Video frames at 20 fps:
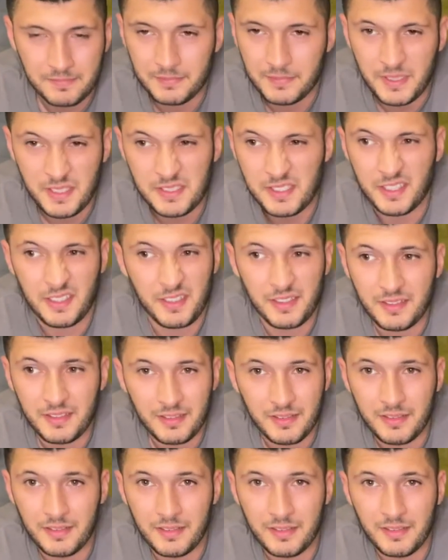Is it?
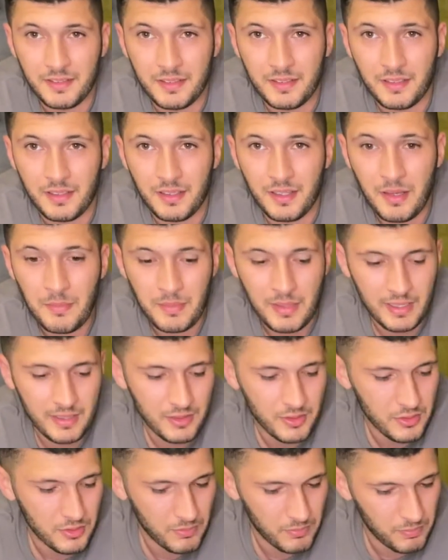I mean,
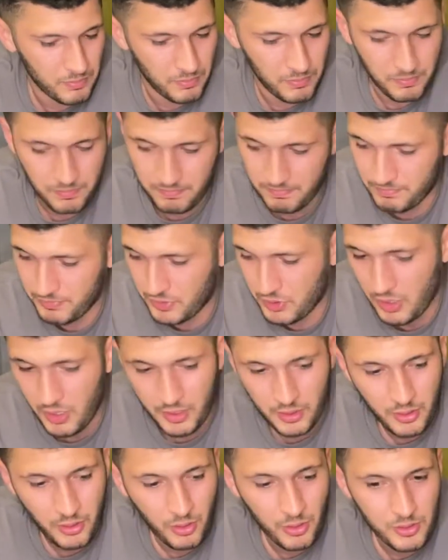Charlie
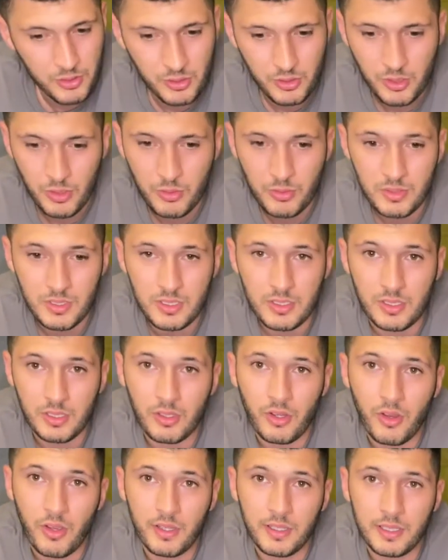Collison uses a
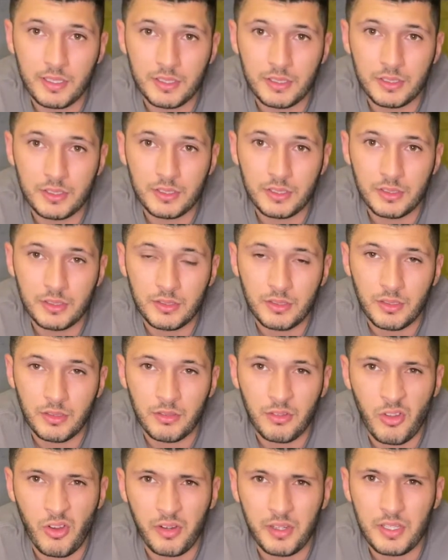9-inch,
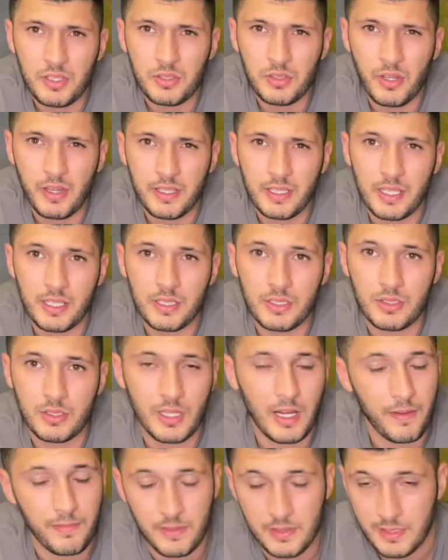8-inch. You'd
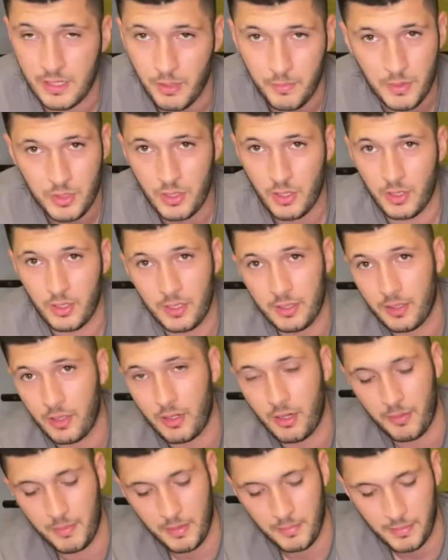have to tell me, Charlie. I
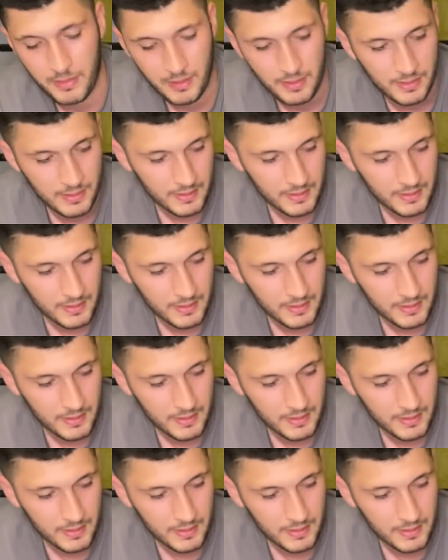can't remember.